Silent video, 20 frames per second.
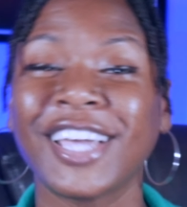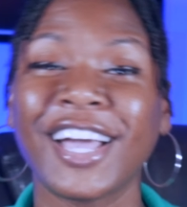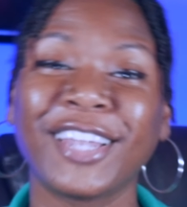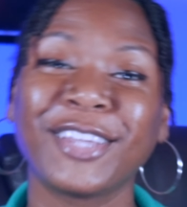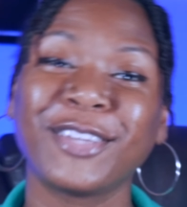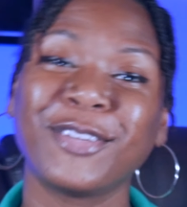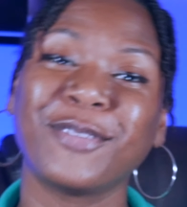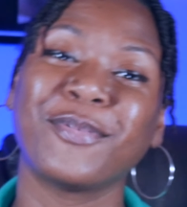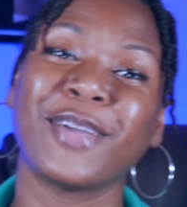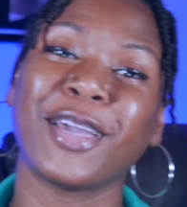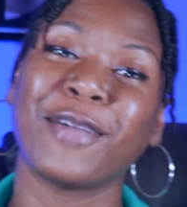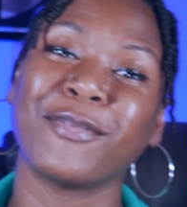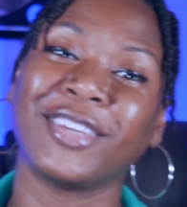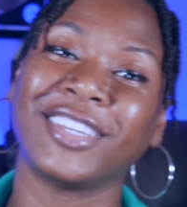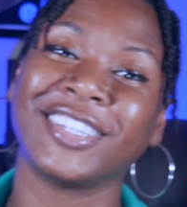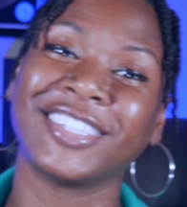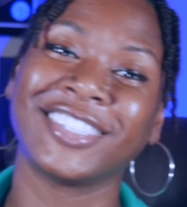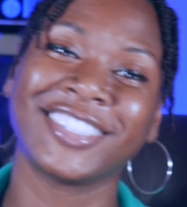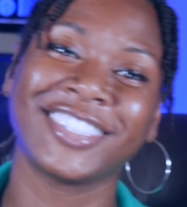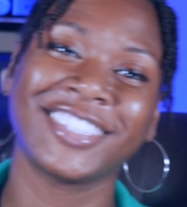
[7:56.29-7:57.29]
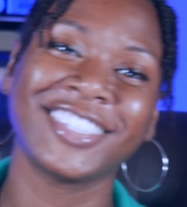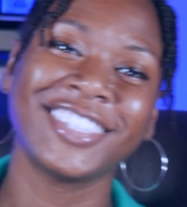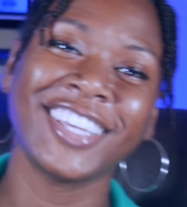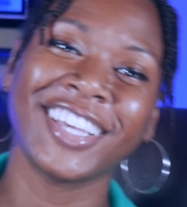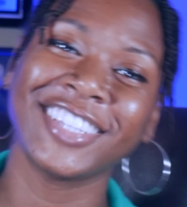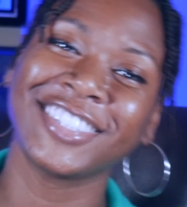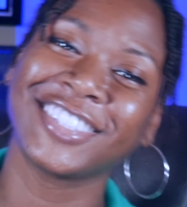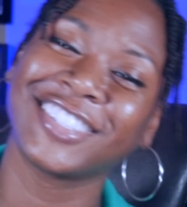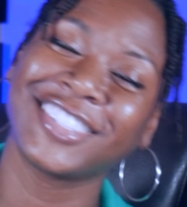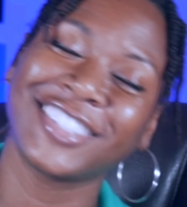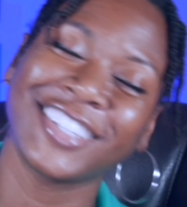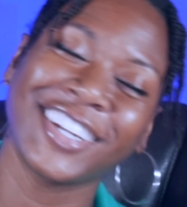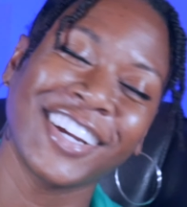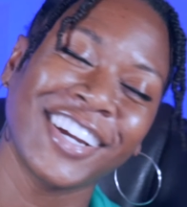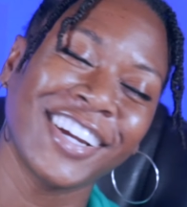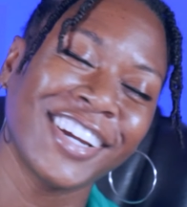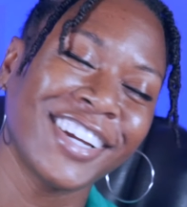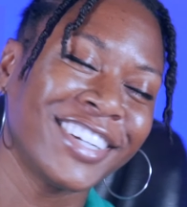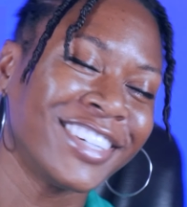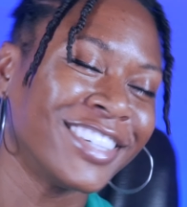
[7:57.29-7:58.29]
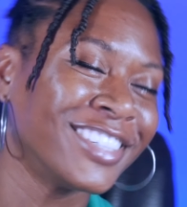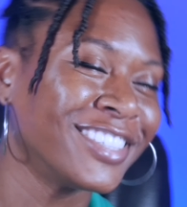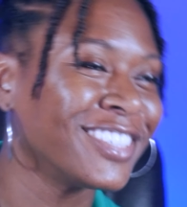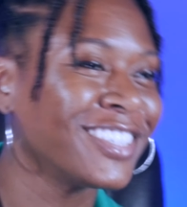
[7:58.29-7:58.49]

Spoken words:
you, baby. Yes, sir.